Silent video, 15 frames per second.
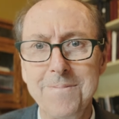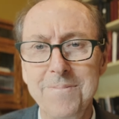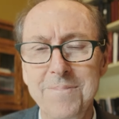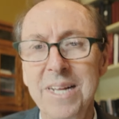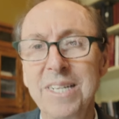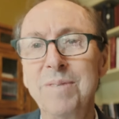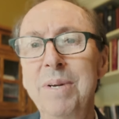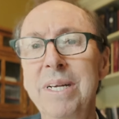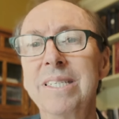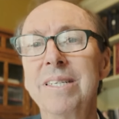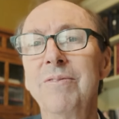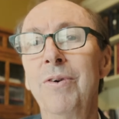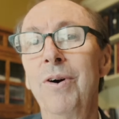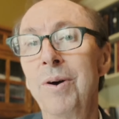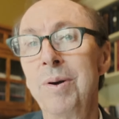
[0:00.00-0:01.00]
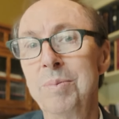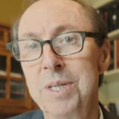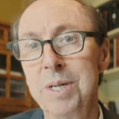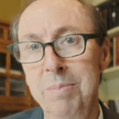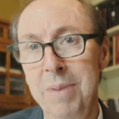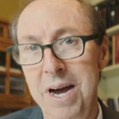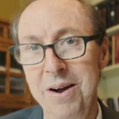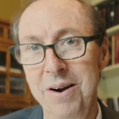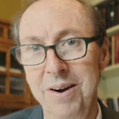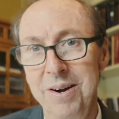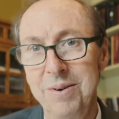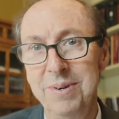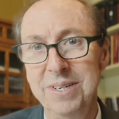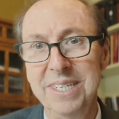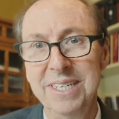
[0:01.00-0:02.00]
That speaks volumes to my heart,
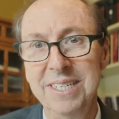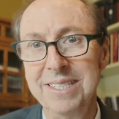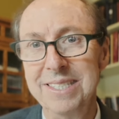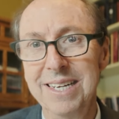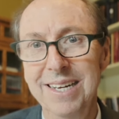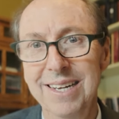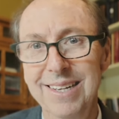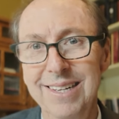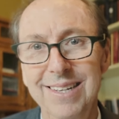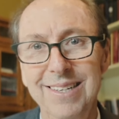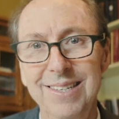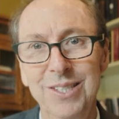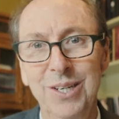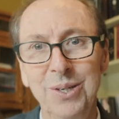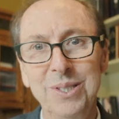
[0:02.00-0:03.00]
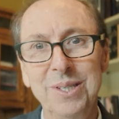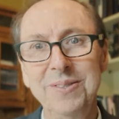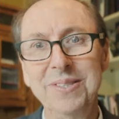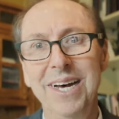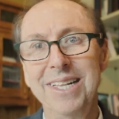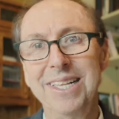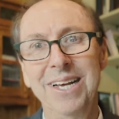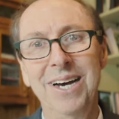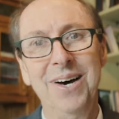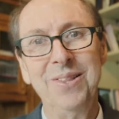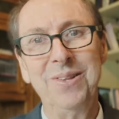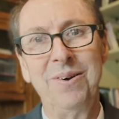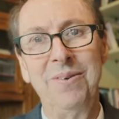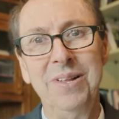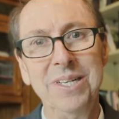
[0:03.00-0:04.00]
which is Joseph's not the
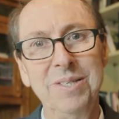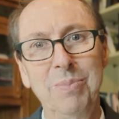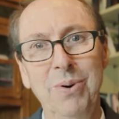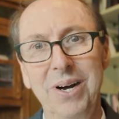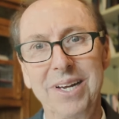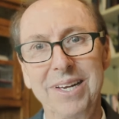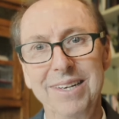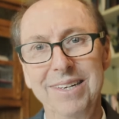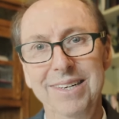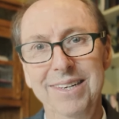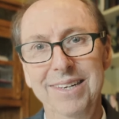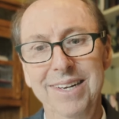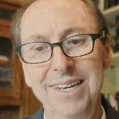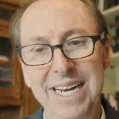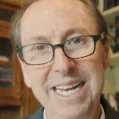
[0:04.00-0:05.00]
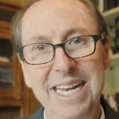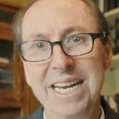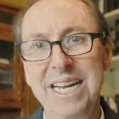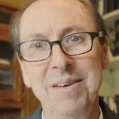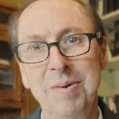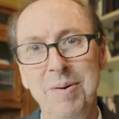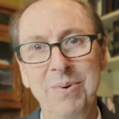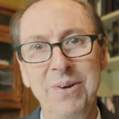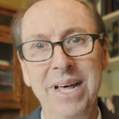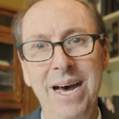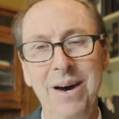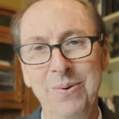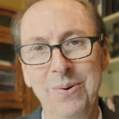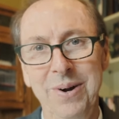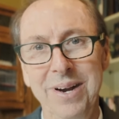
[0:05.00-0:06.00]
author of this book. He didn't come up with
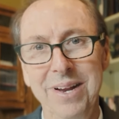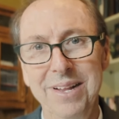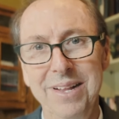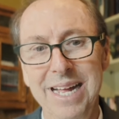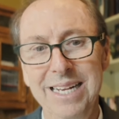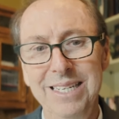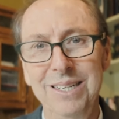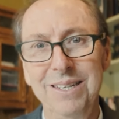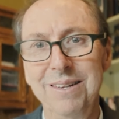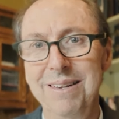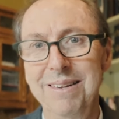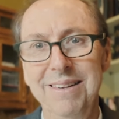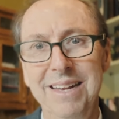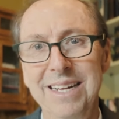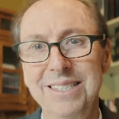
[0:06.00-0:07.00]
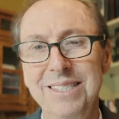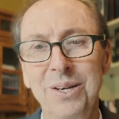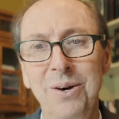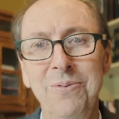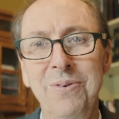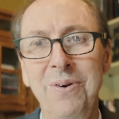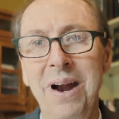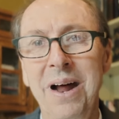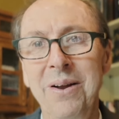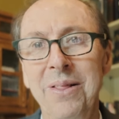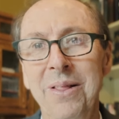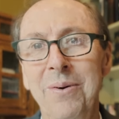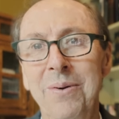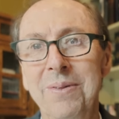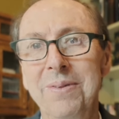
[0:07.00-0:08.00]
that word. That's that's so far out of
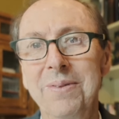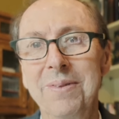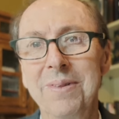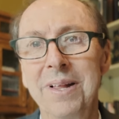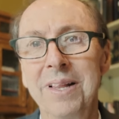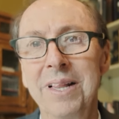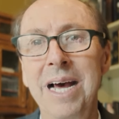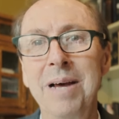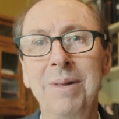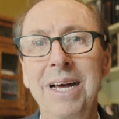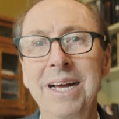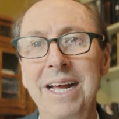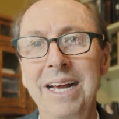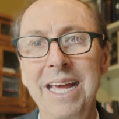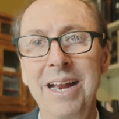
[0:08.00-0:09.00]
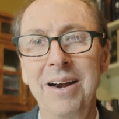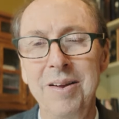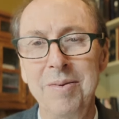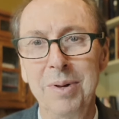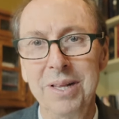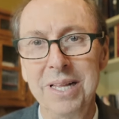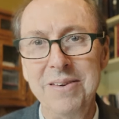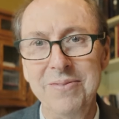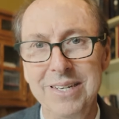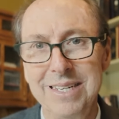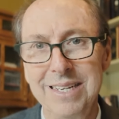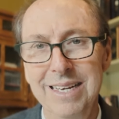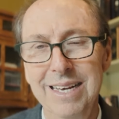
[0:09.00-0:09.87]
the, the limelight, I can't really believe it.